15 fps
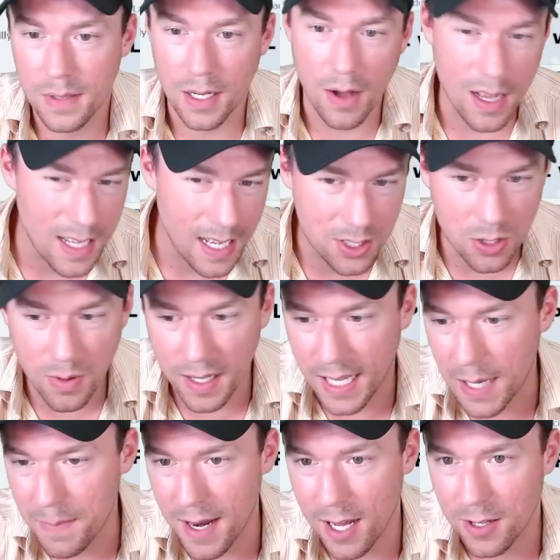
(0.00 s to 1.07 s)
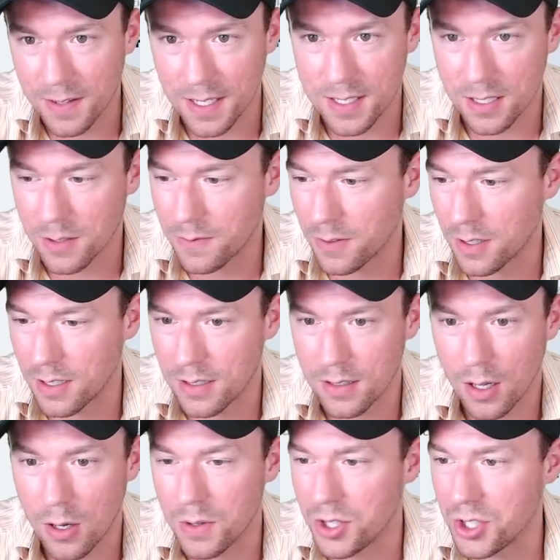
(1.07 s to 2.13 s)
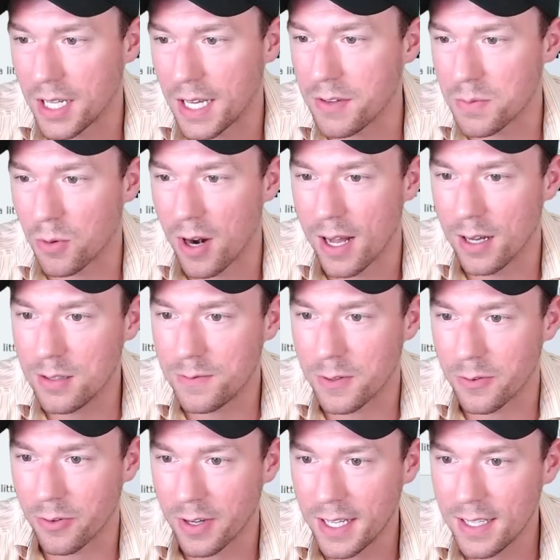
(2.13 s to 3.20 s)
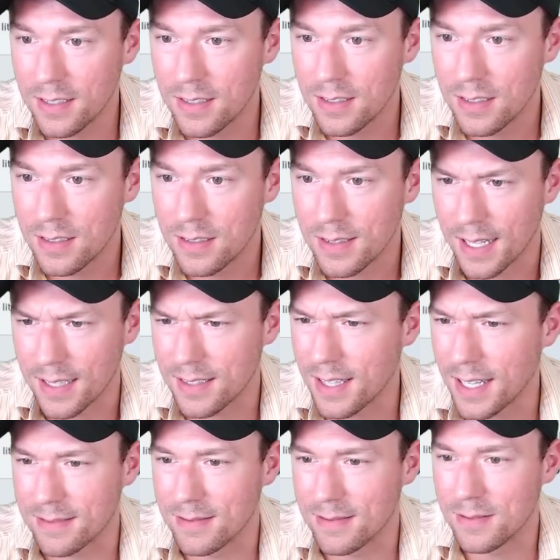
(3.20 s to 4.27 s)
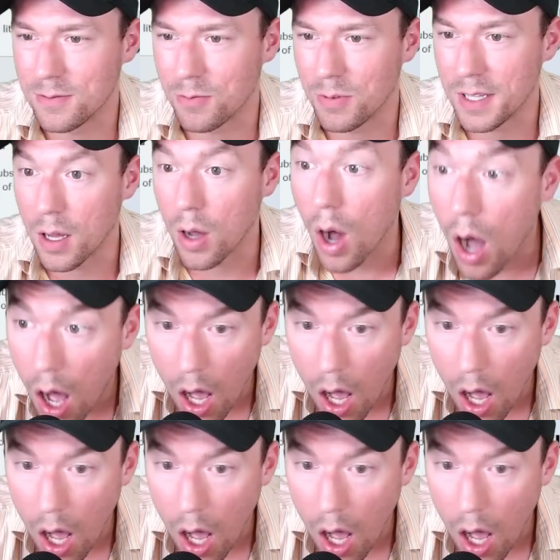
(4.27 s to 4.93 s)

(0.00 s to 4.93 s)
you know, I, I do want to keep it healthy still for... Oh, you're just going to give us more health for free? That's like really...